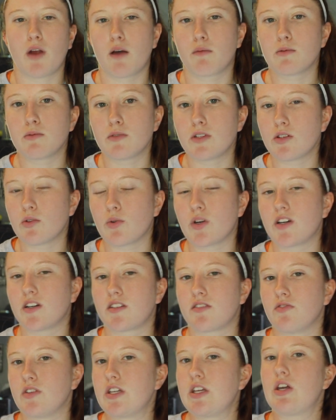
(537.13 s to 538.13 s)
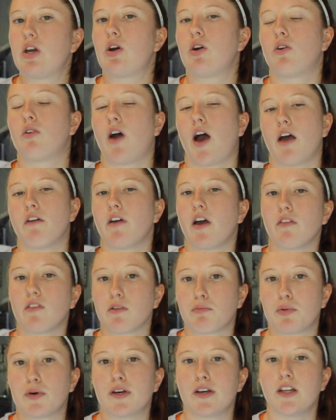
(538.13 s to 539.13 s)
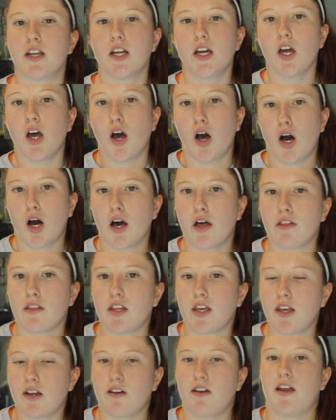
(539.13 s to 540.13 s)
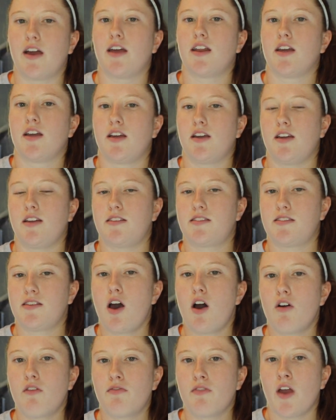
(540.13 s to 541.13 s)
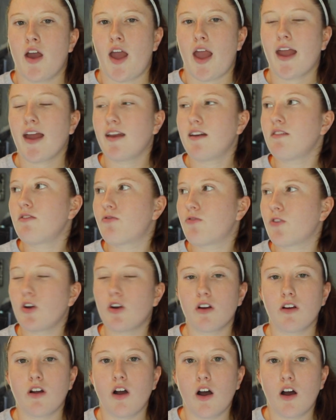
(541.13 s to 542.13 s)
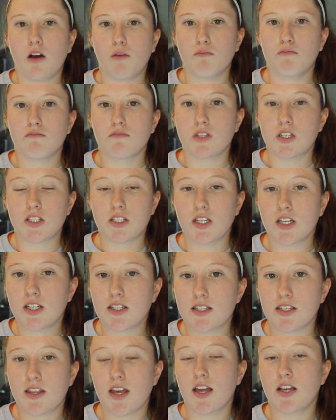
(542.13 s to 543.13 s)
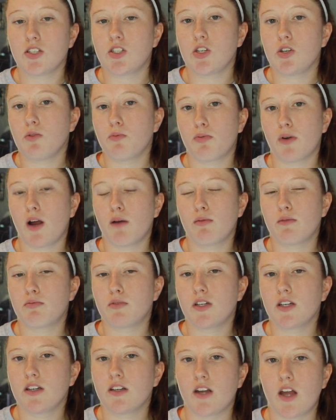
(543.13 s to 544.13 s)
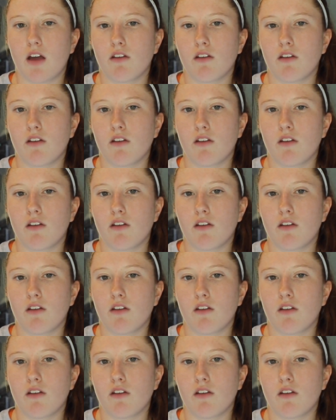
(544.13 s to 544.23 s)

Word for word: Probably the weirdest video I've ever put on the internet itself and for um, listening to things you probably